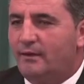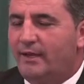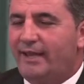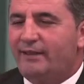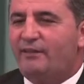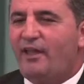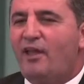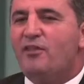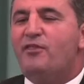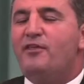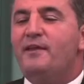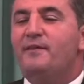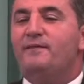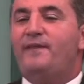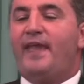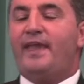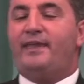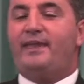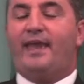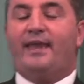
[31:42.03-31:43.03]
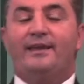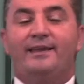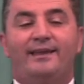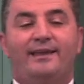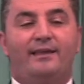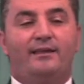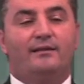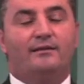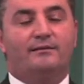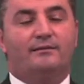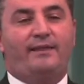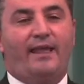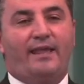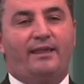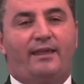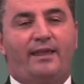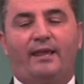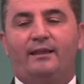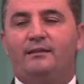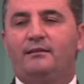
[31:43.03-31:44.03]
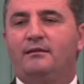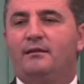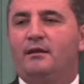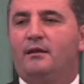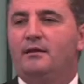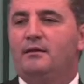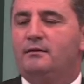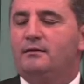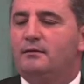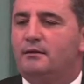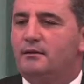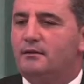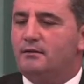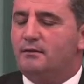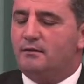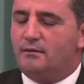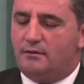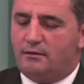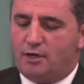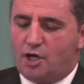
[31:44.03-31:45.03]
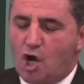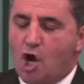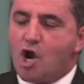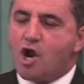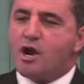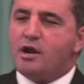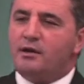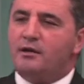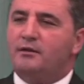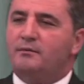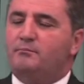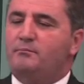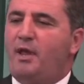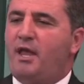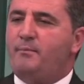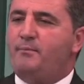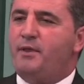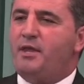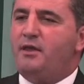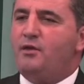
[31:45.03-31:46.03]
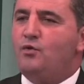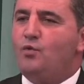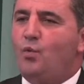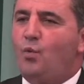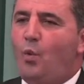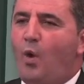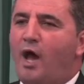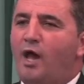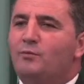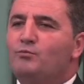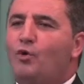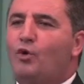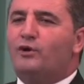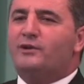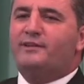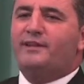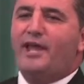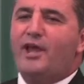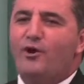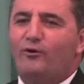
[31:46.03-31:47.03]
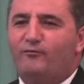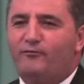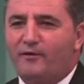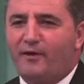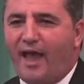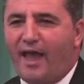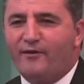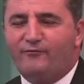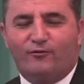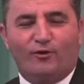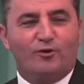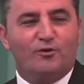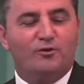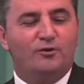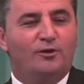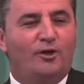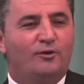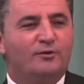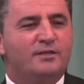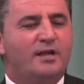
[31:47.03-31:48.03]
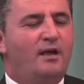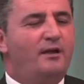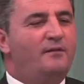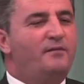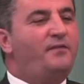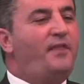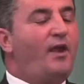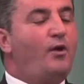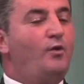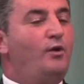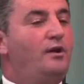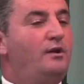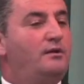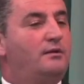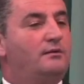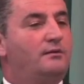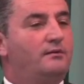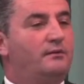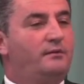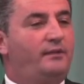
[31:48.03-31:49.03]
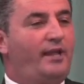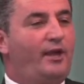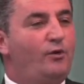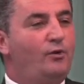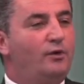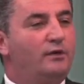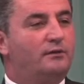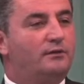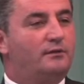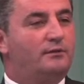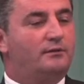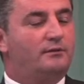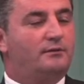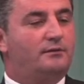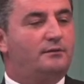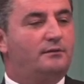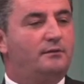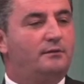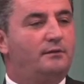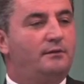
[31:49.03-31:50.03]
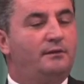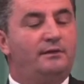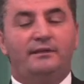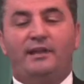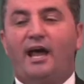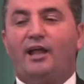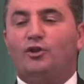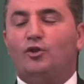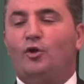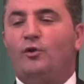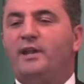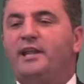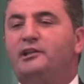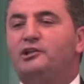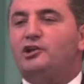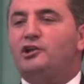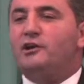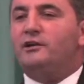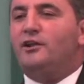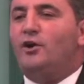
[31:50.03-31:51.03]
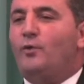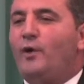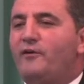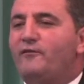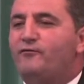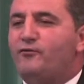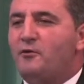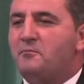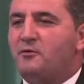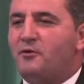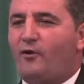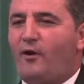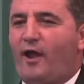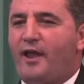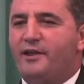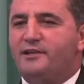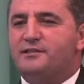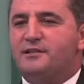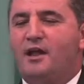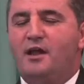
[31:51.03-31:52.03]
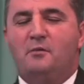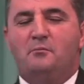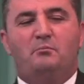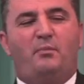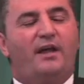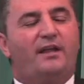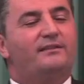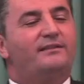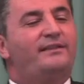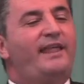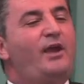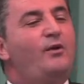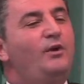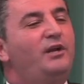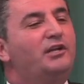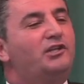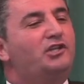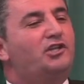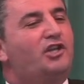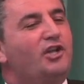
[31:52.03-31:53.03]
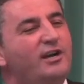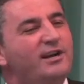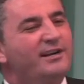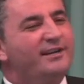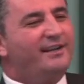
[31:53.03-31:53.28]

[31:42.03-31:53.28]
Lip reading: and they think they can earn maybe one more day of life, or who knows, they will not only turn away from Christ, but they will turn